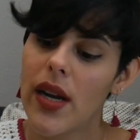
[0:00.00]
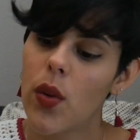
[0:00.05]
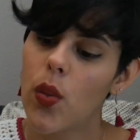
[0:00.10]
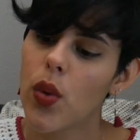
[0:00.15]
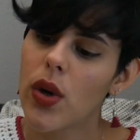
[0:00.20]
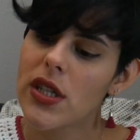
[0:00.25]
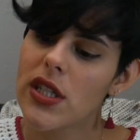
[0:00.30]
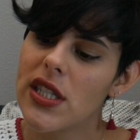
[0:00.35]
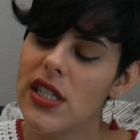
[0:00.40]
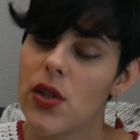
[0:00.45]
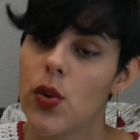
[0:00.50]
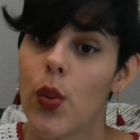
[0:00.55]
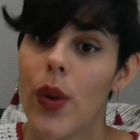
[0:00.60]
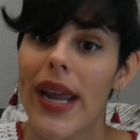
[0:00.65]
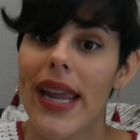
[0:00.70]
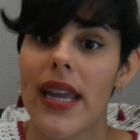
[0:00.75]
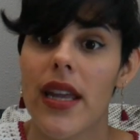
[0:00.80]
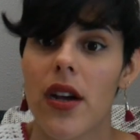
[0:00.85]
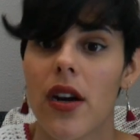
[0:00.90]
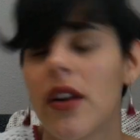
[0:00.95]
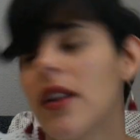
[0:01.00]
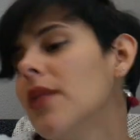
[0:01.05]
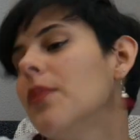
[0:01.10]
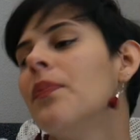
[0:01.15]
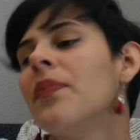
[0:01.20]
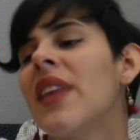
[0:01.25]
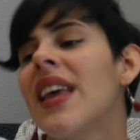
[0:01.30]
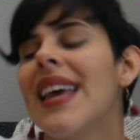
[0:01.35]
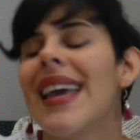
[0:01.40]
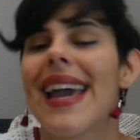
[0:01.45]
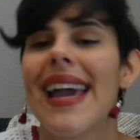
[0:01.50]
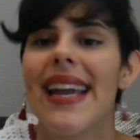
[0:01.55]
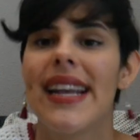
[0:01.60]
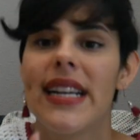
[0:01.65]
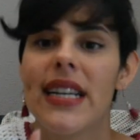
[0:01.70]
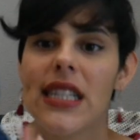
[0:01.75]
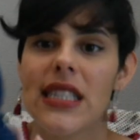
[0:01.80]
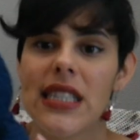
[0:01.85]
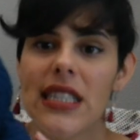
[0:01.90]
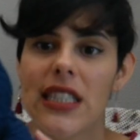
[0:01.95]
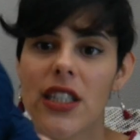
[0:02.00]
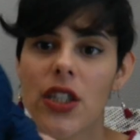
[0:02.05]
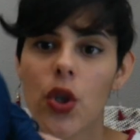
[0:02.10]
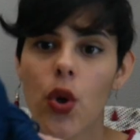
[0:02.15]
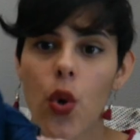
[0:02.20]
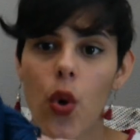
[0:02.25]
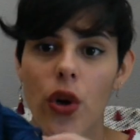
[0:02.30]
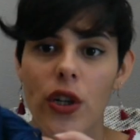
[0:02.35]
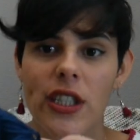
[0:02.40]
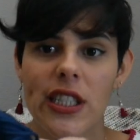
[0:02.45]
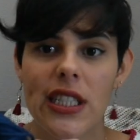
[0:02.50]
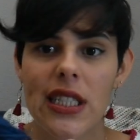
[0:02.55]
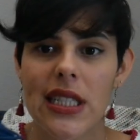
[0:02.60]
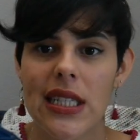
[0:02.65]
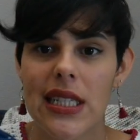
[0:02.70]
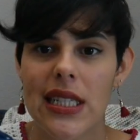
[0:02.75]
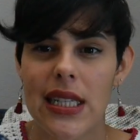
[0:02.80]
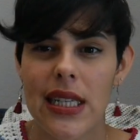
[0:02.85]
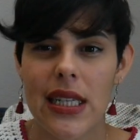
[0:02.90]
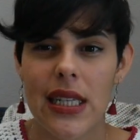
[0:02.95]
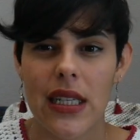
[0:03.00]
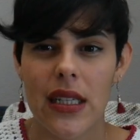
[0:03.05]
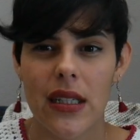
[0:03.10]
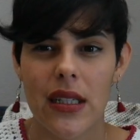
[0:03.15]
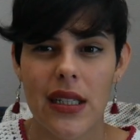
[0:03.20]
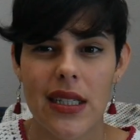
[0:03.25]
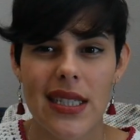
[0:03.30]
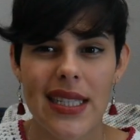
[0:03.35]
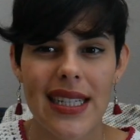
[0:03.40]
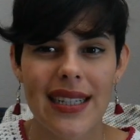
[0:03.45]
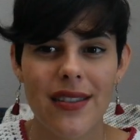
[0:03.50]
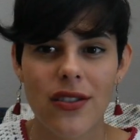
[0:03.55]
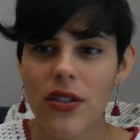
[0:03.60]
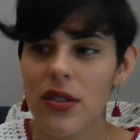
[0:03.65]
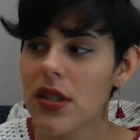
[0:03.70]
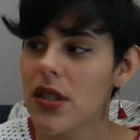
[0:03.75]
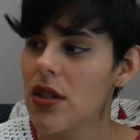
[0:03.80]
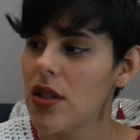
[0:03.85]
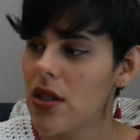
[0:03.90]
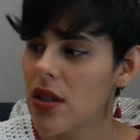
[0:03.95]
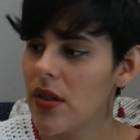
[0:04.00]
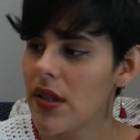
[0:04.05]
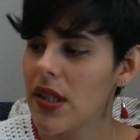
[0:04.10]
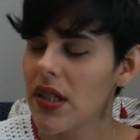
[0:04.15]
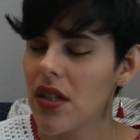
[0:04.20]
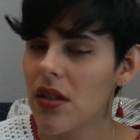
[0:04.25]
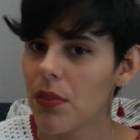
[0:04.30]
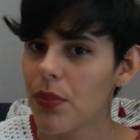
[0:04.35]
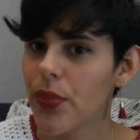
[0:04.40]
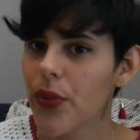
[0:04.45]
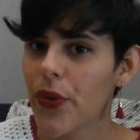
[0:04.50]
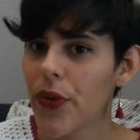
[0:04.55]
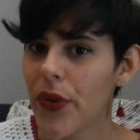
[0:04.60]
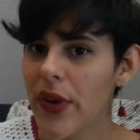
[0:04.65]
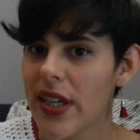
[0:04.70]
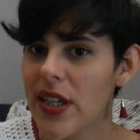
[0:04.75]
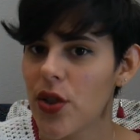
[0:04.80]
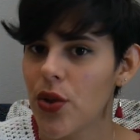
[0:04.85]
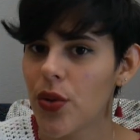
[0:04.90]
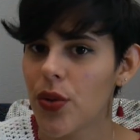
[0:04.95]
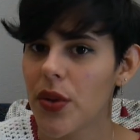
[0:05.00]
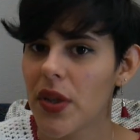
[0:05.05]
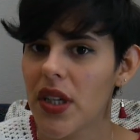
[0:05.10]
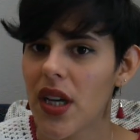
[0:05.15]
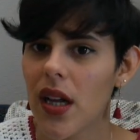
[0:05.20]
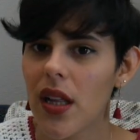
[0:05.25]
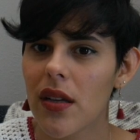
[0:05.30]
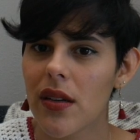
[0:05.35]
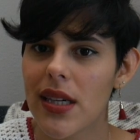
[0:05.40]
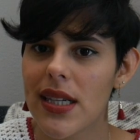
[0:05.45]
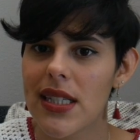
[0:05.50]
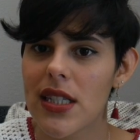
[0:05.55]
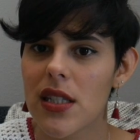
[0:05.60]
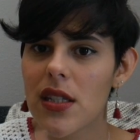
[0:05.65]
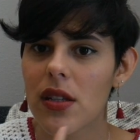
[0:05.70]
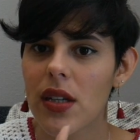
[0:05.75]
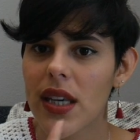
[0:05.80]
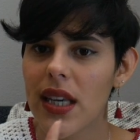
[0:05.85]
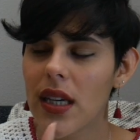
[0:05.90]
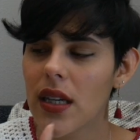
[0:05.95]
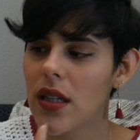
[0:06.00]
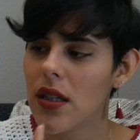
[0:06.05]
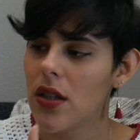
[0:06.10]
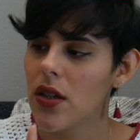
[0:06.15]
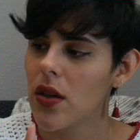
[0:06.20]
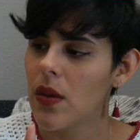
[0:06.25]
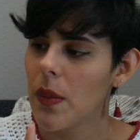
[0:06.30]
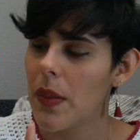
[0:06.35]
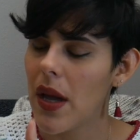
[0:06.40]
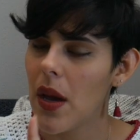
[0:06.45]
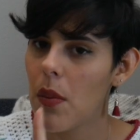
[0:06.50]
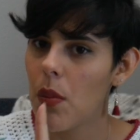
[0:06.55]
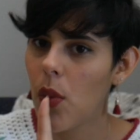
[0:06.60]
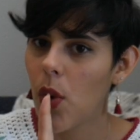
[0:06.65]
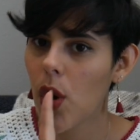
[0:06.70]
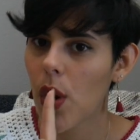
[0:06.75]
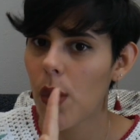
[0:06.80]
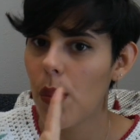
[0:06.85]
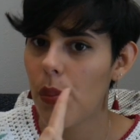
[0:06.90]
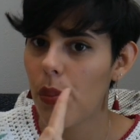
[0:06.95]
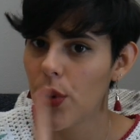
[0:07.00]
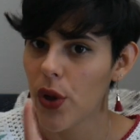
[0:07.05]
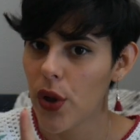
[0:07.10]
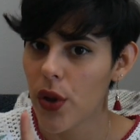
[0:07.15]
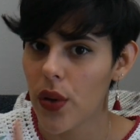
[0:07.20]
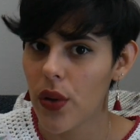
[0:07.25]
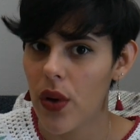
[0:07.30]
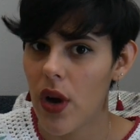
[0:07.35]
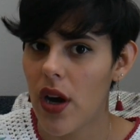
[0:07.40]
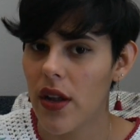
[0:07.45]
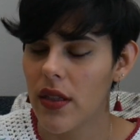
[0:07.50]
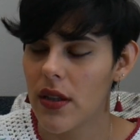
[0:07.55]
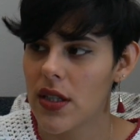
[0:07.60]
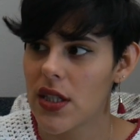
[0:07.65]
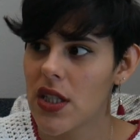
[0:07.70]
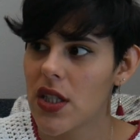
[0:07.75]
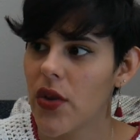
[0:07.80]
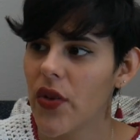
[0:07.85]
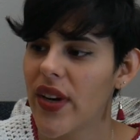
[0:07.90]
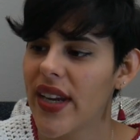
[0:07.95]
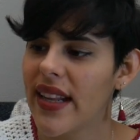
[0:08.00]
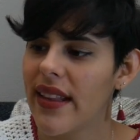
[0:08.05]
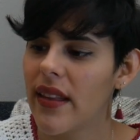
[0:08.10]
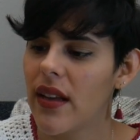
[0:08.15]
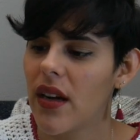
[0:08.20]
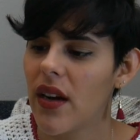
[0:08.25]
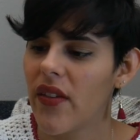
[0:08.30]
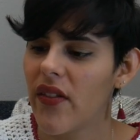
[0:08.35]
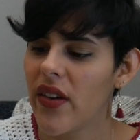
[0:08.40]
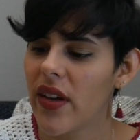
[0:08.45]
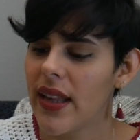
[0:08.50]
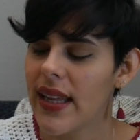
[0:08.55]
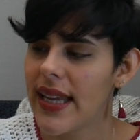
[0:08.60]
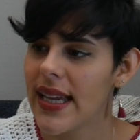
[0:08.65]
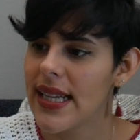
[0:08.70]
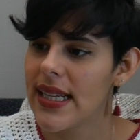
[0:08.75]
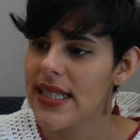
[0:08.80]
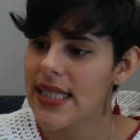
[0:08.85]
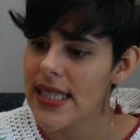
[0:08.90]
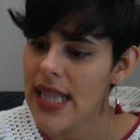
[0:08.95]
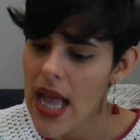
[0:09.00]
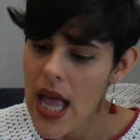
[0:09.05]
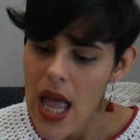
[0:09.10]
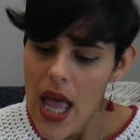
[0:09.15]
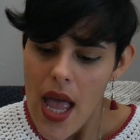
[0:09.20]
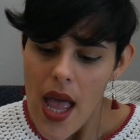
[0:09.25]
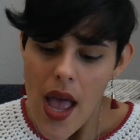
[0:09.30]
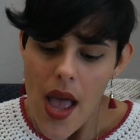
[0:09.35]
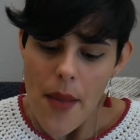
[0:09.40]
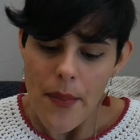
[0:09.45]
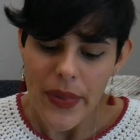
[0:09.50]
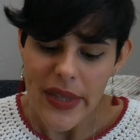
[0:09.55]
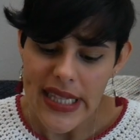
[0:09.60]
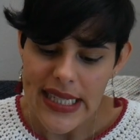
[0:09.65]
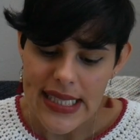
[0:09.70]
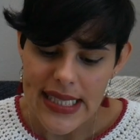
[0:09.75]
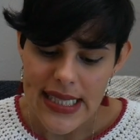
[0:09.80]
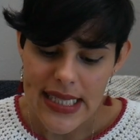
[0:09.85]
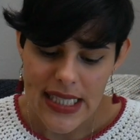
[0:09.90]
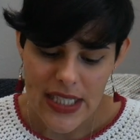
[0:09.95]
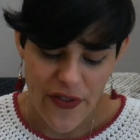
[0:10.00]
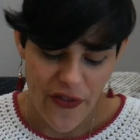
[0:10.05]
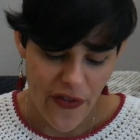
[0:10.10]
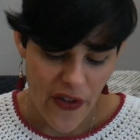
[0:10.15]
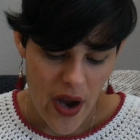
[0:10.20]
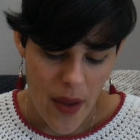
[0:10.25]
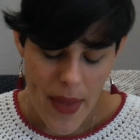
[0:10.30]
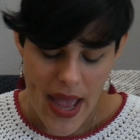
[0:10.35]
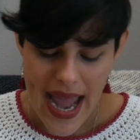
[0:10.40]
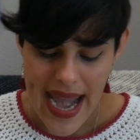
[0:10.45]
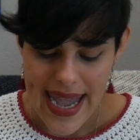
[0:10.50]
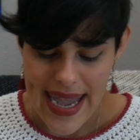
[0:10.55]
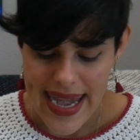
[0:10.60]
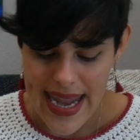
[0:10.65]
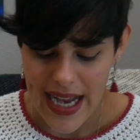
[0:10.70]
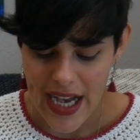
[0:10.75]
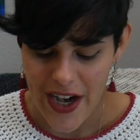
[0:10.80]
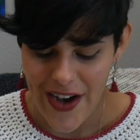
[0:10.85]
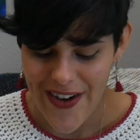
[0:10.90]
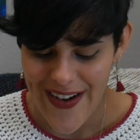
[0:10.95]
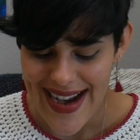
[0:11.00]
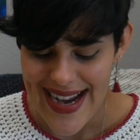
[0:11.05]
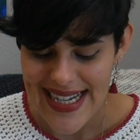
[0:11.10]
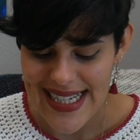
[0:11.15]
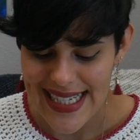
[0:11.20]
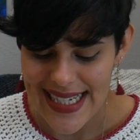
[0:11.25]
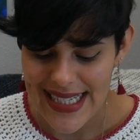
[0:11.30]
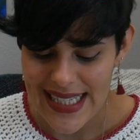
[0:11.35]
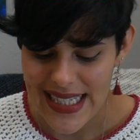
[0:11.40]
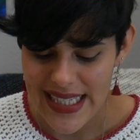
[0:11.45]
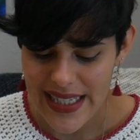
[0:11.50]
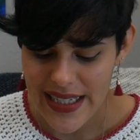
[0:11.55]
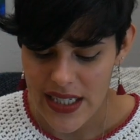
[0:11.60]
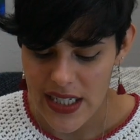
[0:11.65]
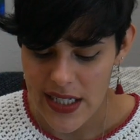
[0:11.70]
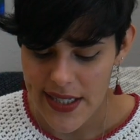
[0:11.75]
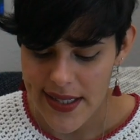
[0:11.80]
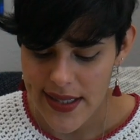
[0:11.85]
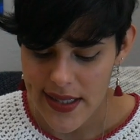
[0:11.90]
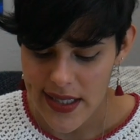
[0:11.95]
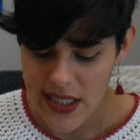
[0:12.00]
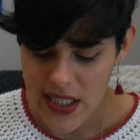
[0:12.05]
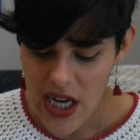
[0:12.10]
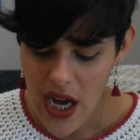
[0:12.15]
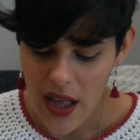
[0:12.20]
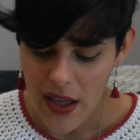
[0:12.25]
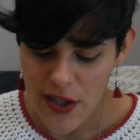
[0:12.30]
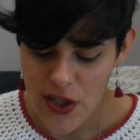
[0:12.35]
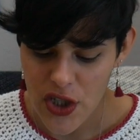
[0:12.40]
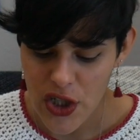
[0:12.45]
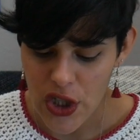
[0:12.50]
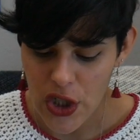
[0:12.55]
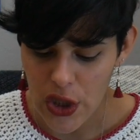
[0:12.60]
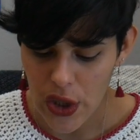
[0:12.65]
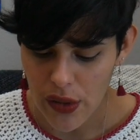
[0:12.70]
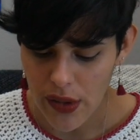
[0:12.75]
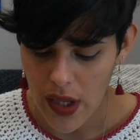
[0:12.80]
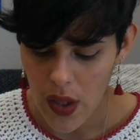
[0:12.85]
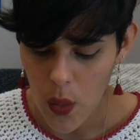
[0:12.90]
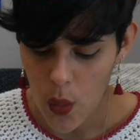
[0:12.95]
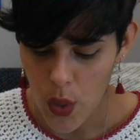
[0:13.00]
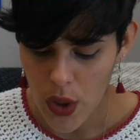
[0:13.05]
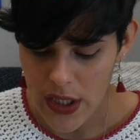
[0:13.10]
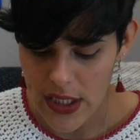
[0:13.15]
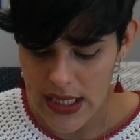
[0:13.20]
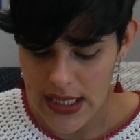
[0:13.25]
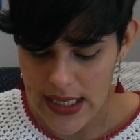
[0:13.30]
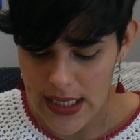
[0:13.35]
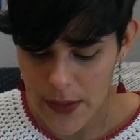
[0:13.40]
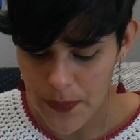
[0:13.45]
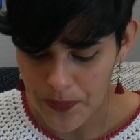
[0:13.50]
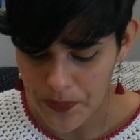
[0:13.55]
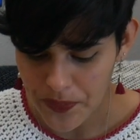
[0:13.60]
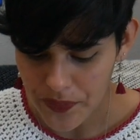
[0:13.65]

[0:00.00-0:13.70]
worsted weight yarn, and it is in a gorgeous teal. It's actually showing up pretty true to color. It's looking a little bit more blue on the screen than it really is. But this is from Knit Crate. It's the Knitology Glowing Worsted.